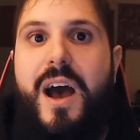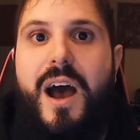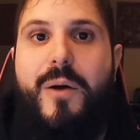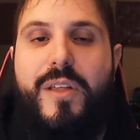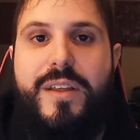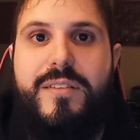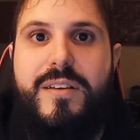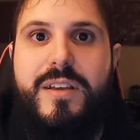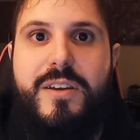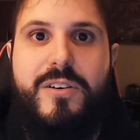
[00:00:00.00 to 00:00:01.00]
I would like
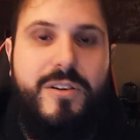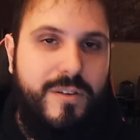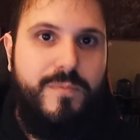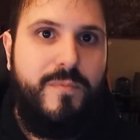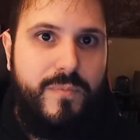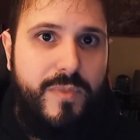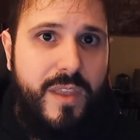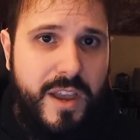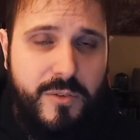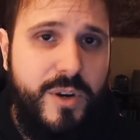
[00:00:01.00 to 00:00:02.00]
to hear
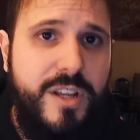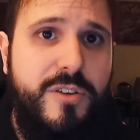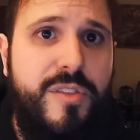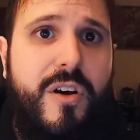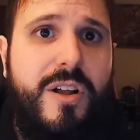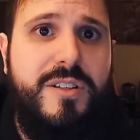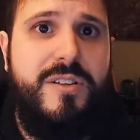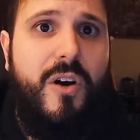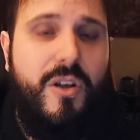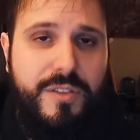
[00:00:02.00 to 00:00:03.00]
and read your thoughts
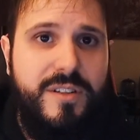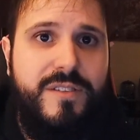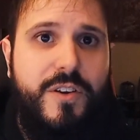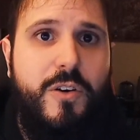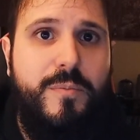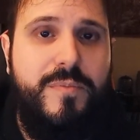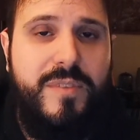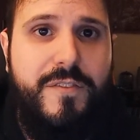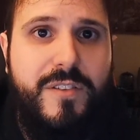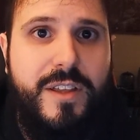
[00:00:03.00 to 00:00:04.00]
on this film.
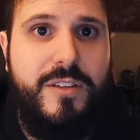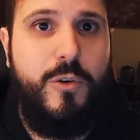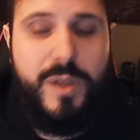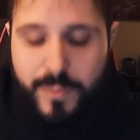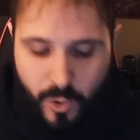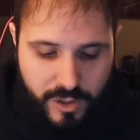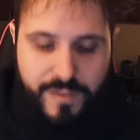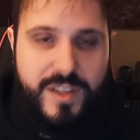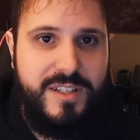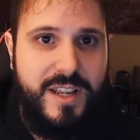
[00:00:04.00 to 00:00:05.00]
Definitely. There'll be more
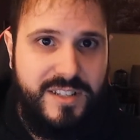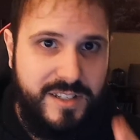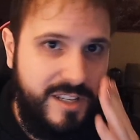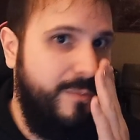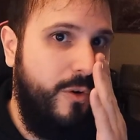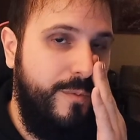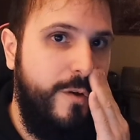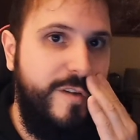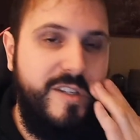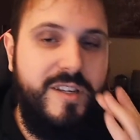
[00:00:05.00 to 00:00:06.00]
of these as I see more
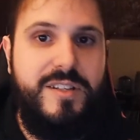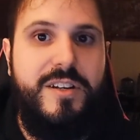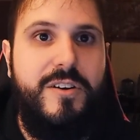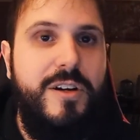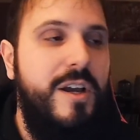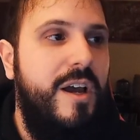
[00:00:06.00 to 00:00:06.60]
movies this year.